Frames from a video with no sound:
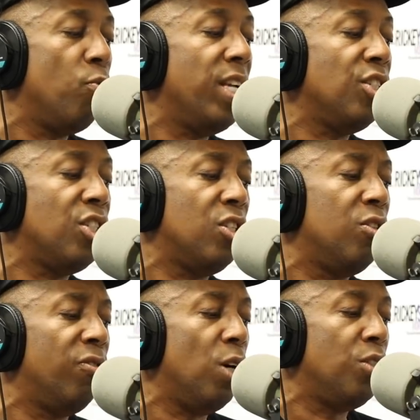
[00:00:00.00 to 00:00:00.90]
Register
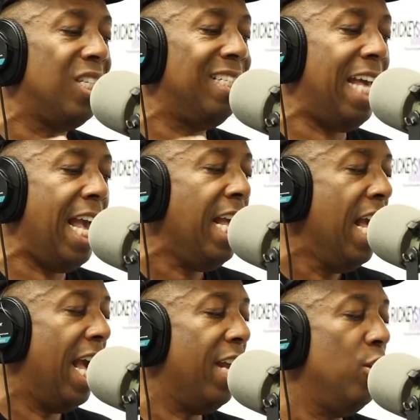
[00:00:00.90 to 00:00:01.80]
to vote today
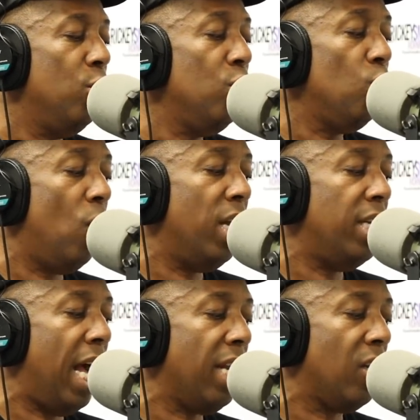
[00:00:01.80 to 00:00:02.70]
at
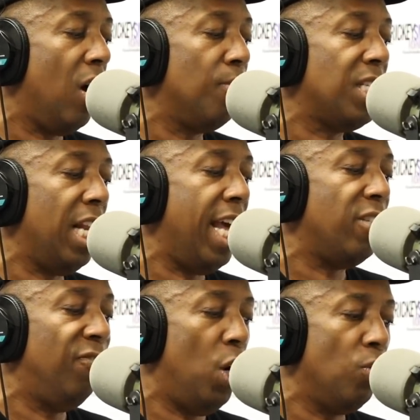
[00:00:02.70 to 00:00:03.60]
NewsOne.com slash
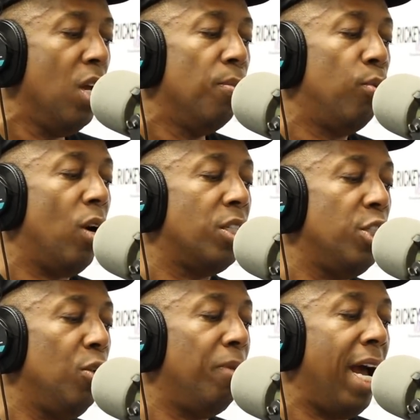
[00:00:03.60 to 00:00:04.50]
vote. Brought to
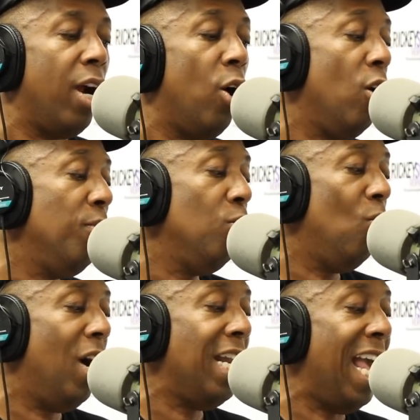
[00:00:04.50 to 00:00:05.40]
you by Urban
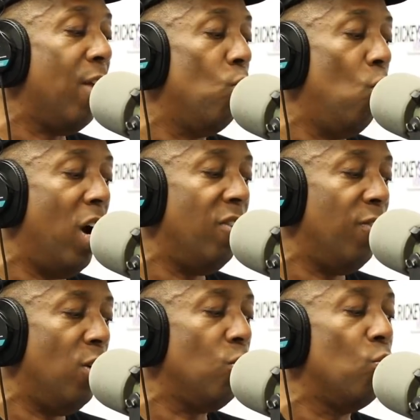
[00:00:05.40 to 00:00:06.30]
One and One
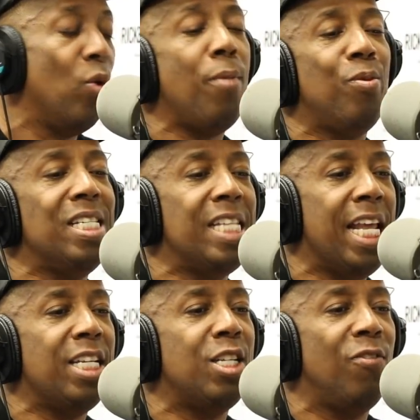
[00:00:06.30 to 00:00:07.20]
Vote.
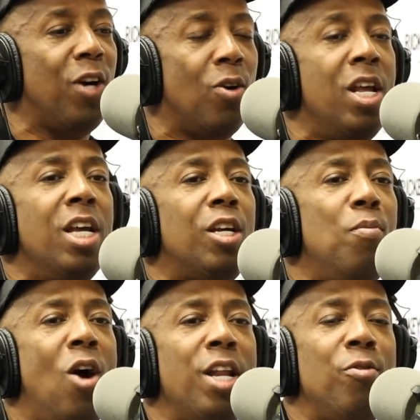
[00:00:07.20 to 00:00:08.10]
Represent the vote. Good
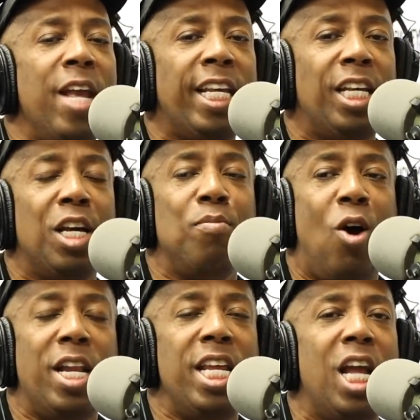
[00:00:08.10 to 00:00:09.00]
morning, Rickey. Good
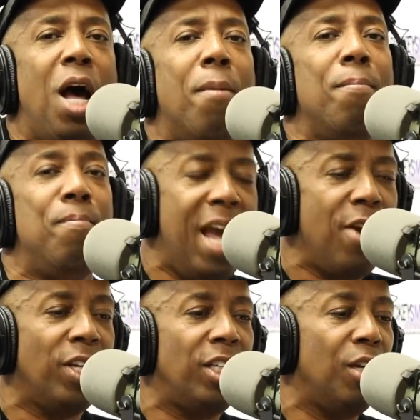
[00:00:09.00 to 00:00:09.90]
morning,
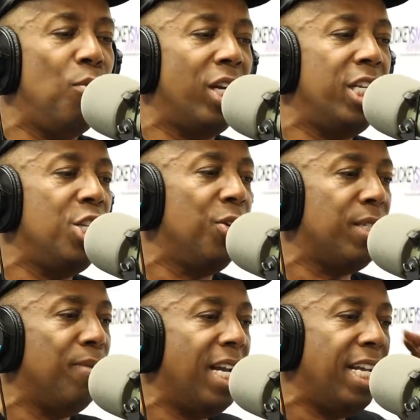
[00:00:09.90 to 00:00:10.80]
America. Good morning to you.
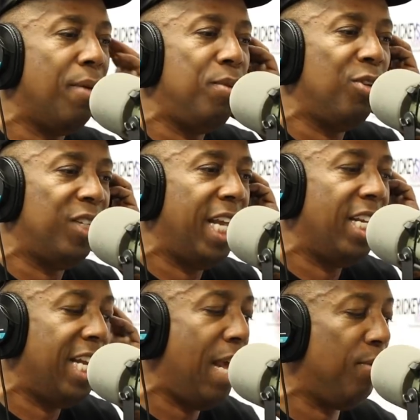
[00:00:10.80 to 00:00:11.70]
It's Monday, a beautiful day in
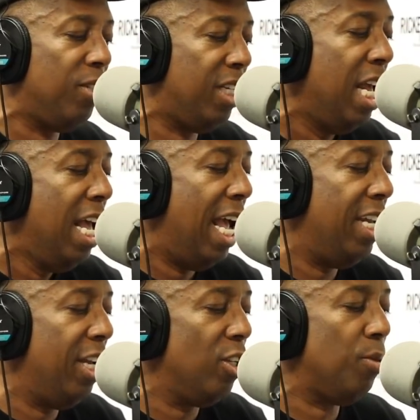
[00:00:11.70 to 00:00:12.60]
the neighborhood.
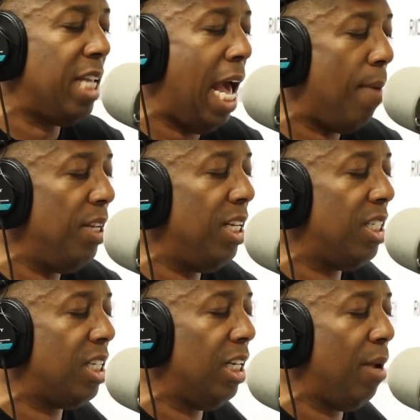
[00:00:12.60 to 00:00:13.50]
And here's what's happening
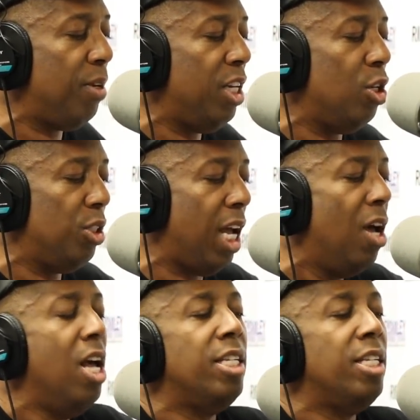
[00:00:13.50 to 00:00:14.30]
in celebrity news, y'all.